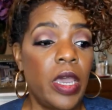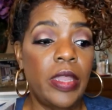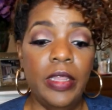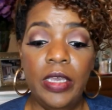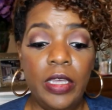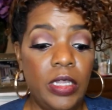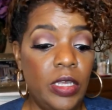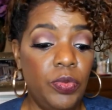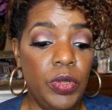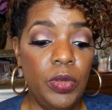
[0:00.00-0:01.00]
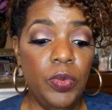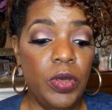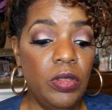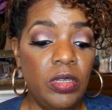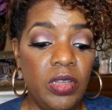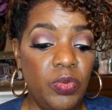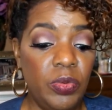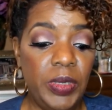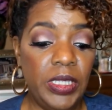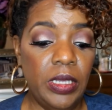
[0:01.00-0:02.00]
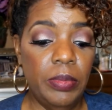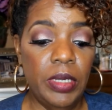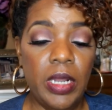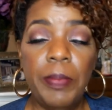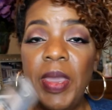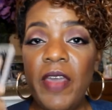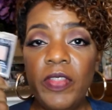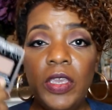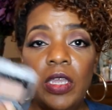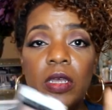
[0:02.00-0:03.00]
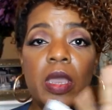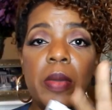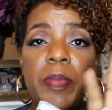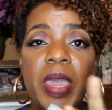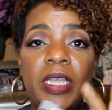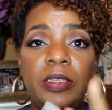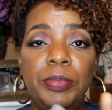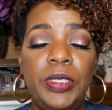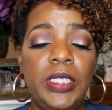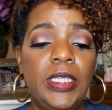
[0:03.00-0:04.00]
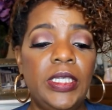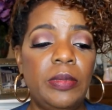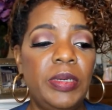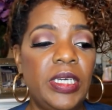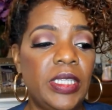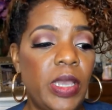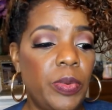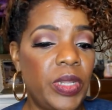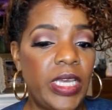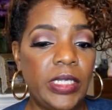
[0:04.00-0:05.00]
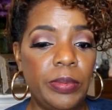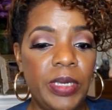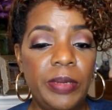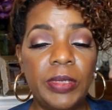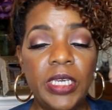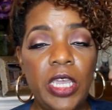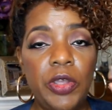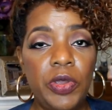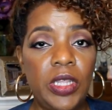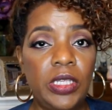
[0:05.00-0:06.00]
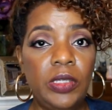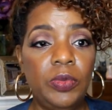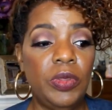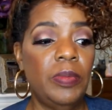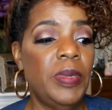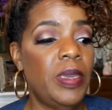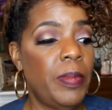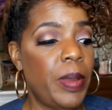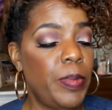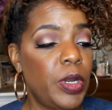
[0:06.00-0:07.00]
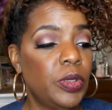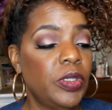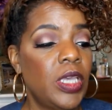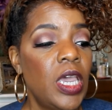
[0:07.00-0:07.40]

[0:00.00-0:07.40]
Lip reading: I think it did really well, and it would be something. I'm gonna have to get a compact to put this in because I would like to be able to carry this with me in my purse.